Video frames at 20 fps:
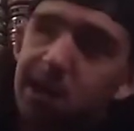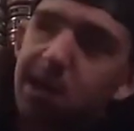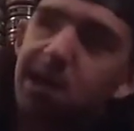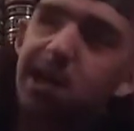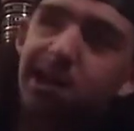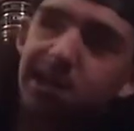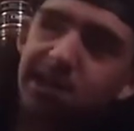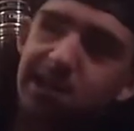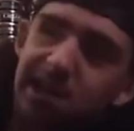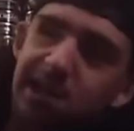
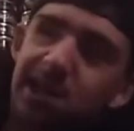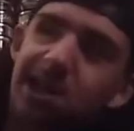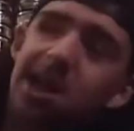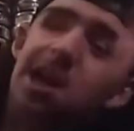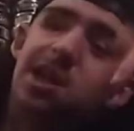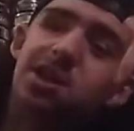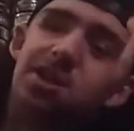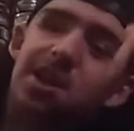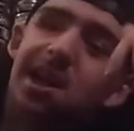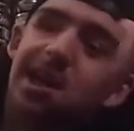He goes, I
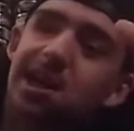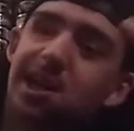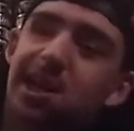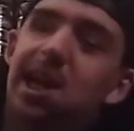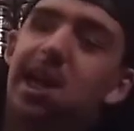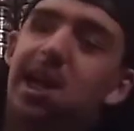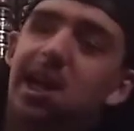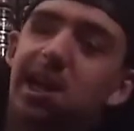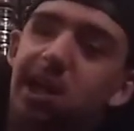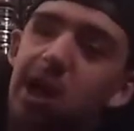got you. I got a
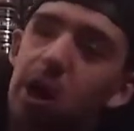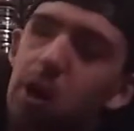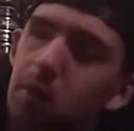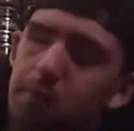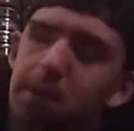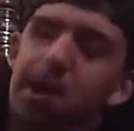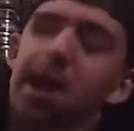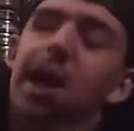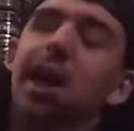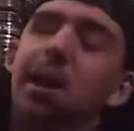can of
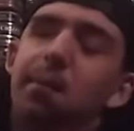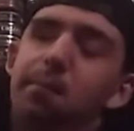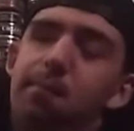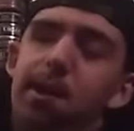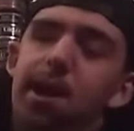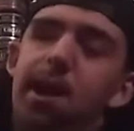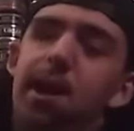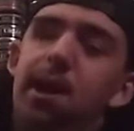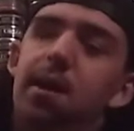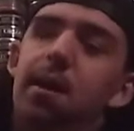Copenhagen
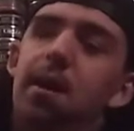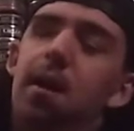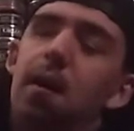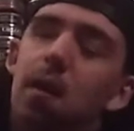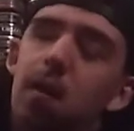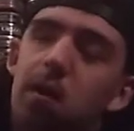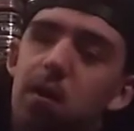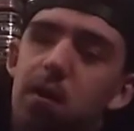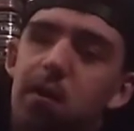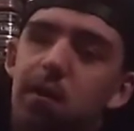mint
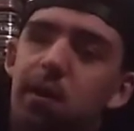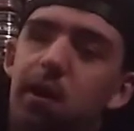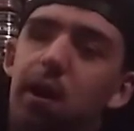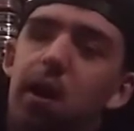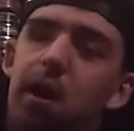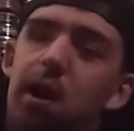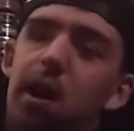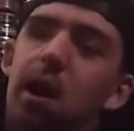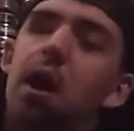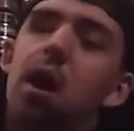long
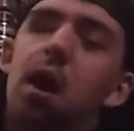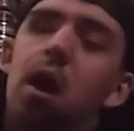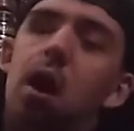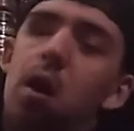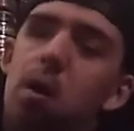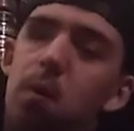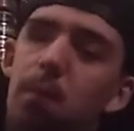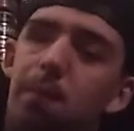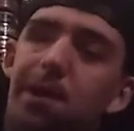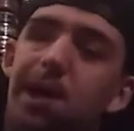cut
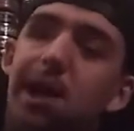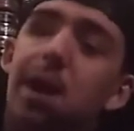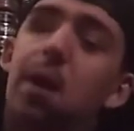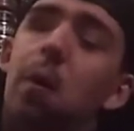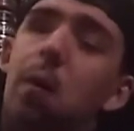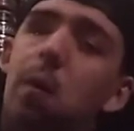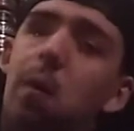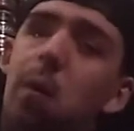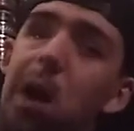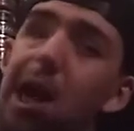on me
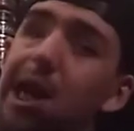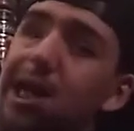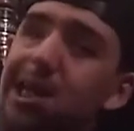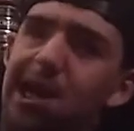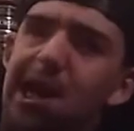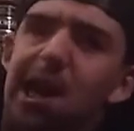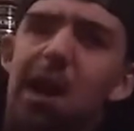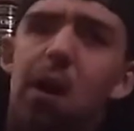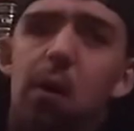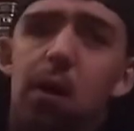right
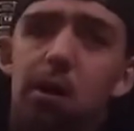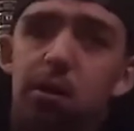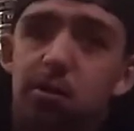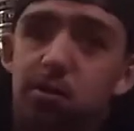now. I